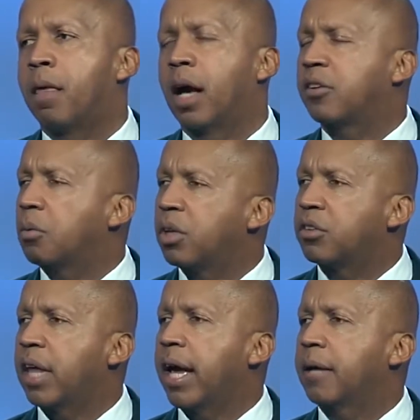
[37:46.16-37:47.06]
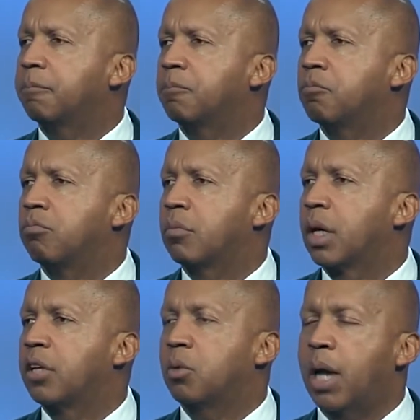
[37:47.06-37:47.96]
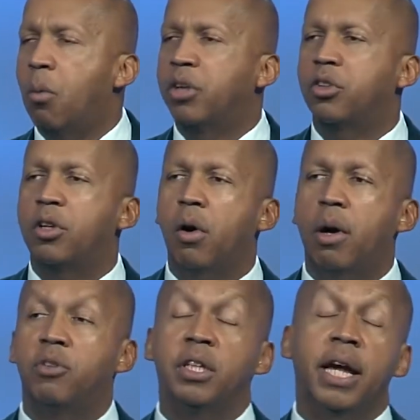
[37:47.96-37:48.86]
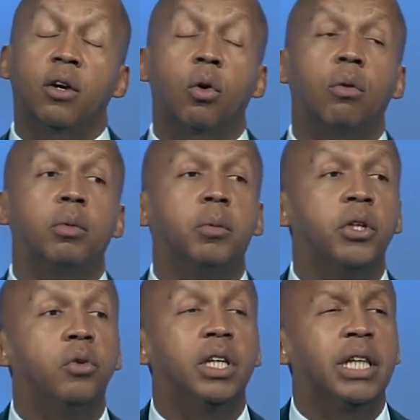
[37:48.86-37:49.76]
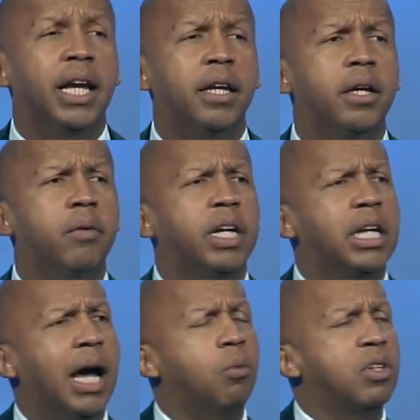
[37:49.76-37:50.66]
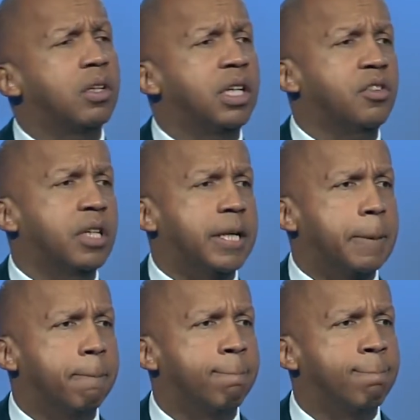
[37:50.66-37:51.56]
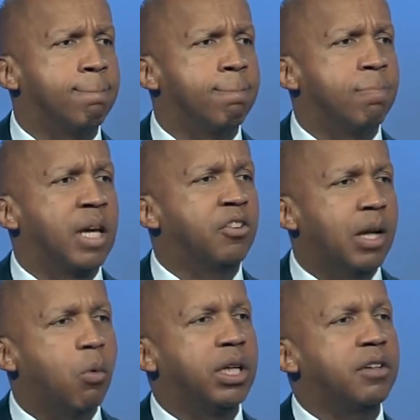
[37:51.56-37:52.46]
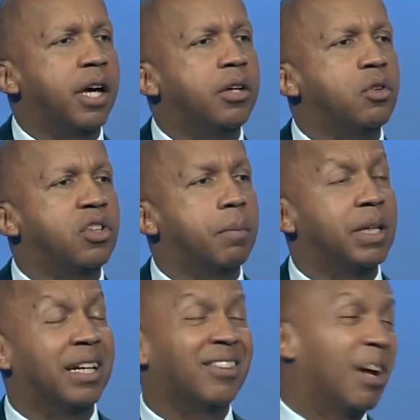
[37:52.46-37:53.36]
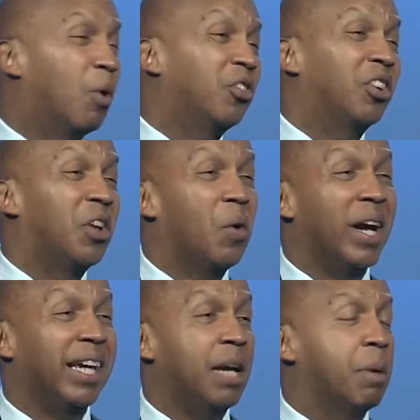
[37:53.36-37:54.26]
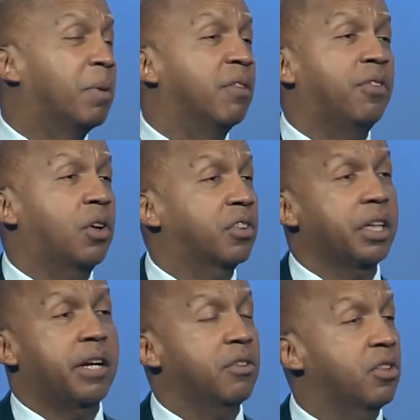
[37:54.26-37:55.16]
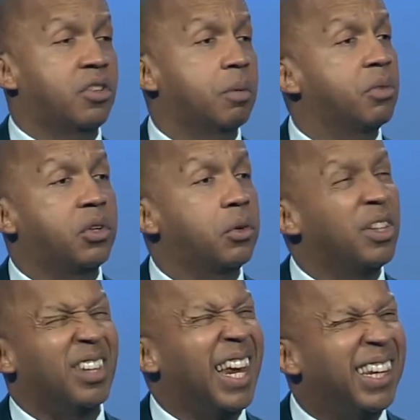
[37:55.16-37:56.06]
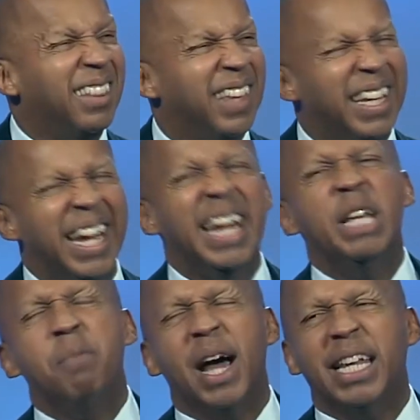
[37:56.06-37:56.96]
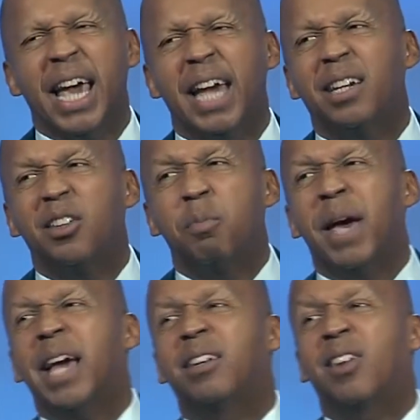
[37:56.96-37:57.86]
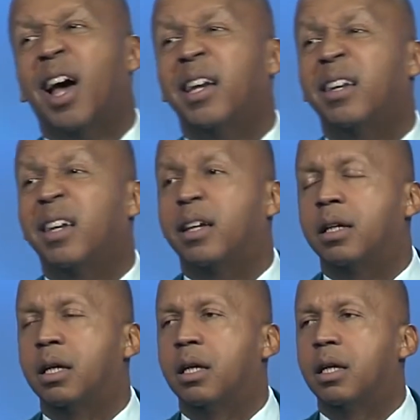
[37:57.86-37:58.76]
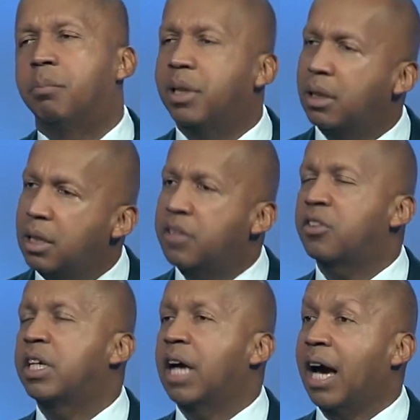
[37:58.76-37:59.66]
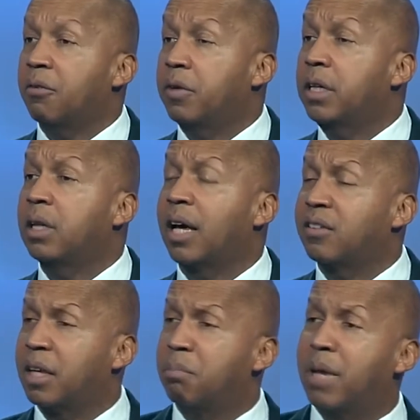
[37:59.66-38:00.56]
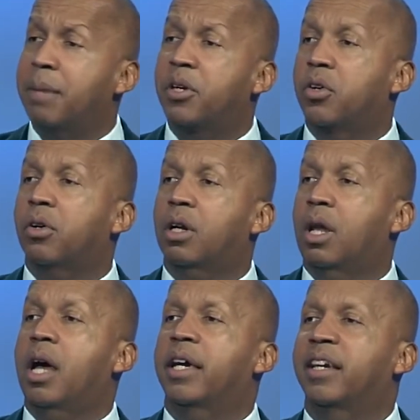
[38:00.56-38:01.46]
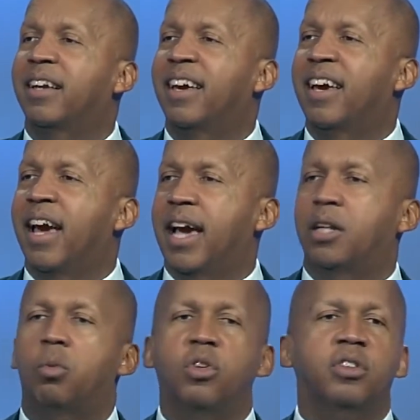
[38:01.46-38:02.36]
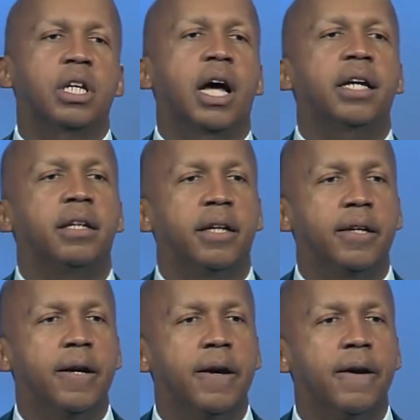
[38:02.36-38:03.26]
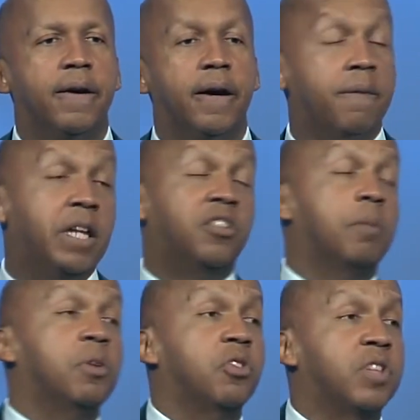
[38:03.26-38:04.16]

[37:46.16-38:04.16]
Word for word: I said, What's that? He said, Well, I want you to know I was in that courtroom when you did that hearing and I was listening. He said, I want to tell you something. He said, I want you to know I came up in the foster care system too. He said, I didn't think anybody had it as bad as I did. But listening, I realized that maybe your client had it worse than I did. And then he said, Mr.